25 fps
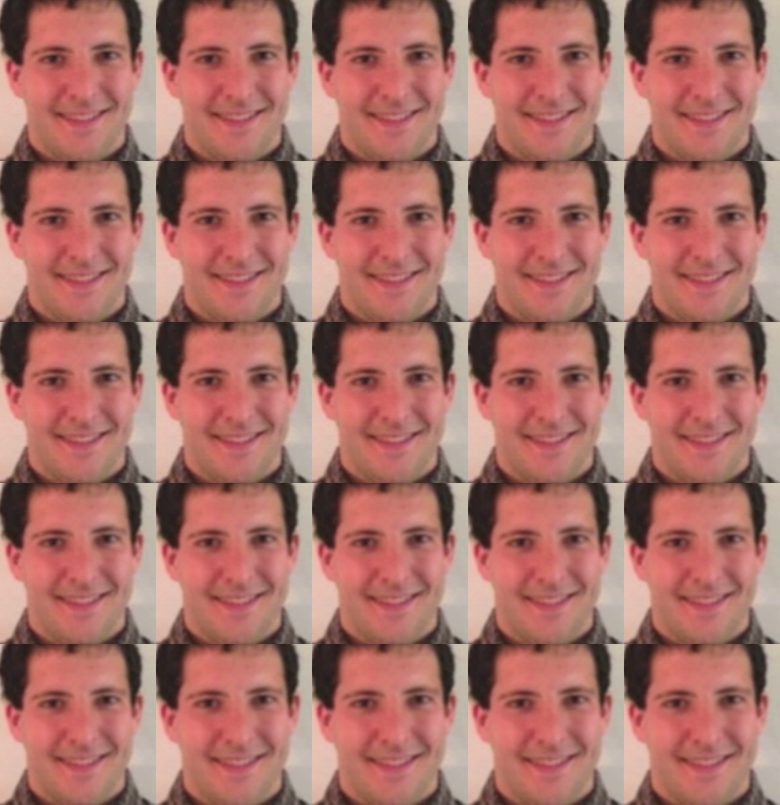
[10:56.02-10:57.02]

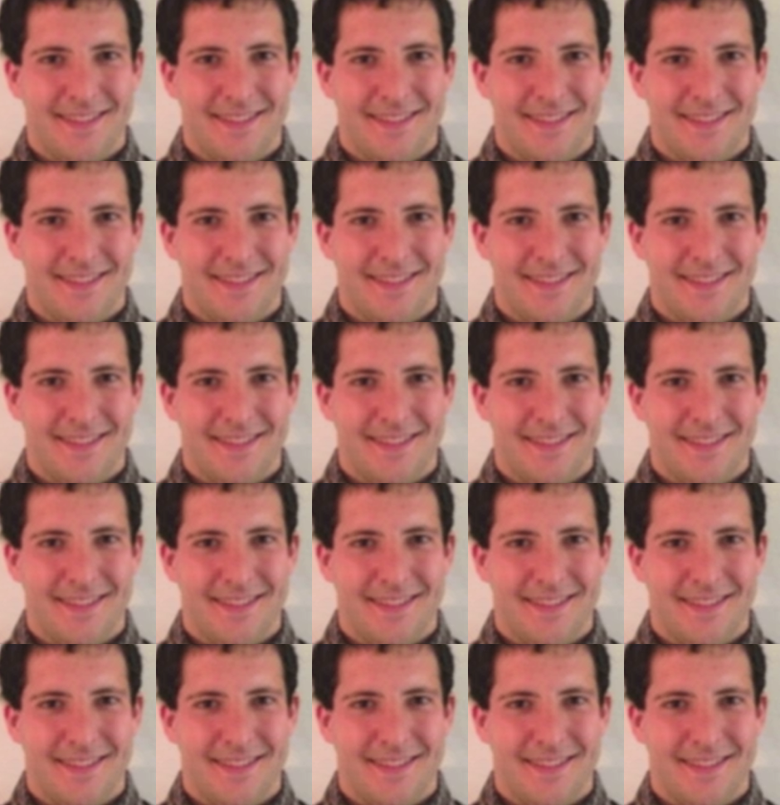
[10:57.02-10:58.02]

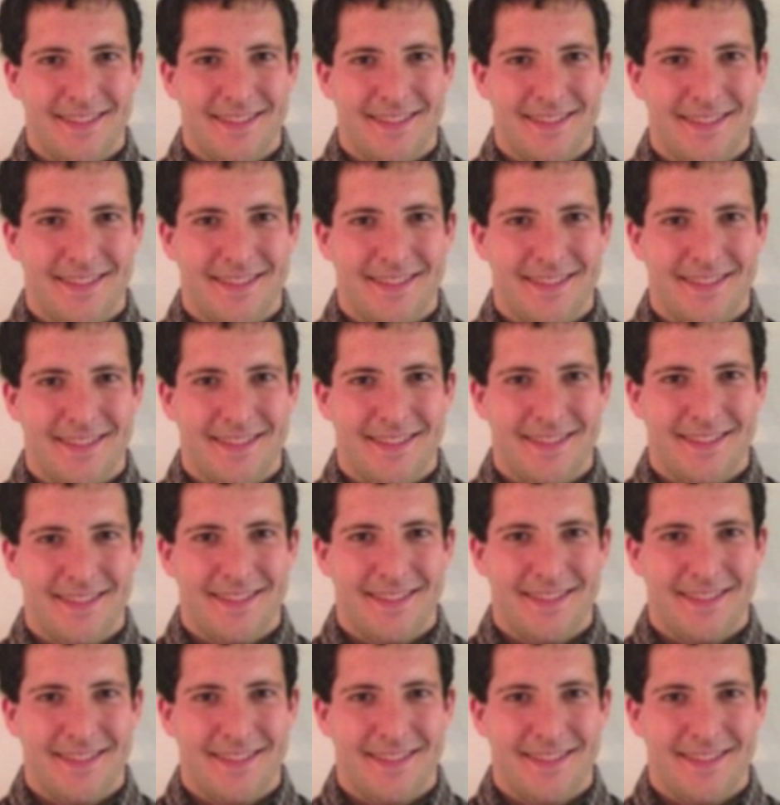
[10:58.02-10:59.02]

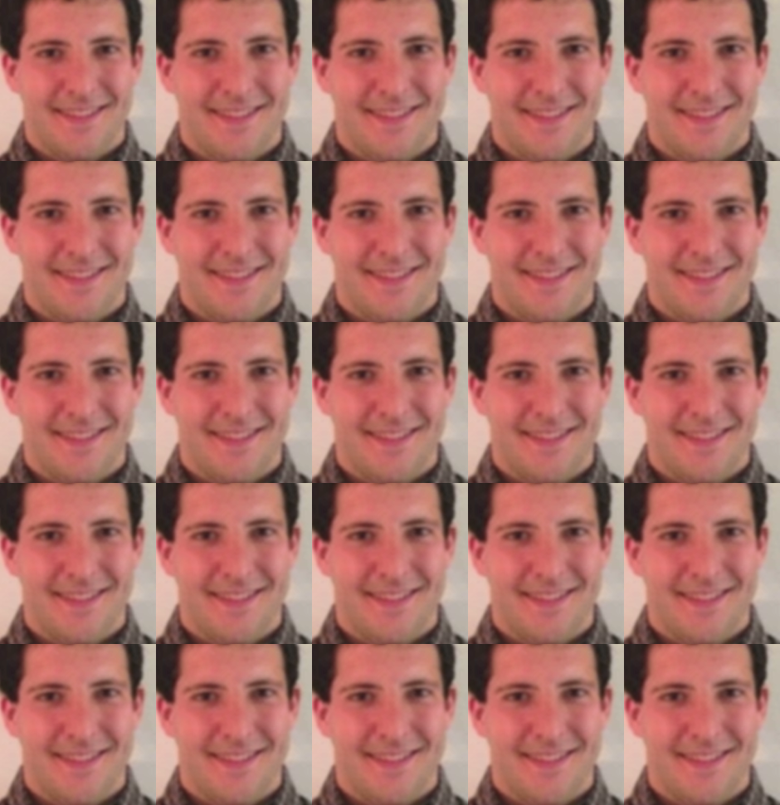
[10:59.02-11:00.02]

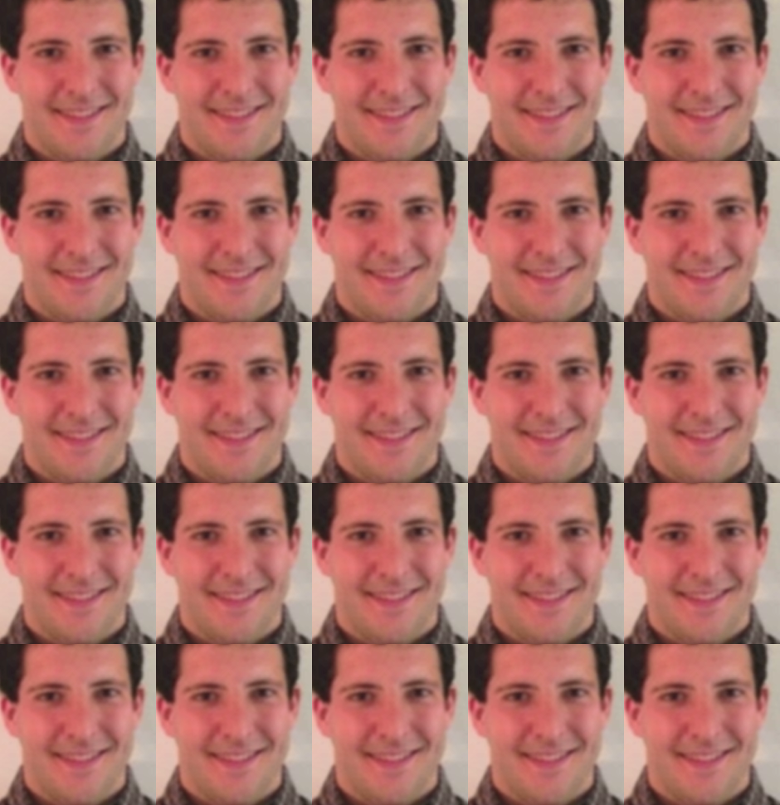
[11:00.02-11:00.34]
No words are spoken by the person on screen.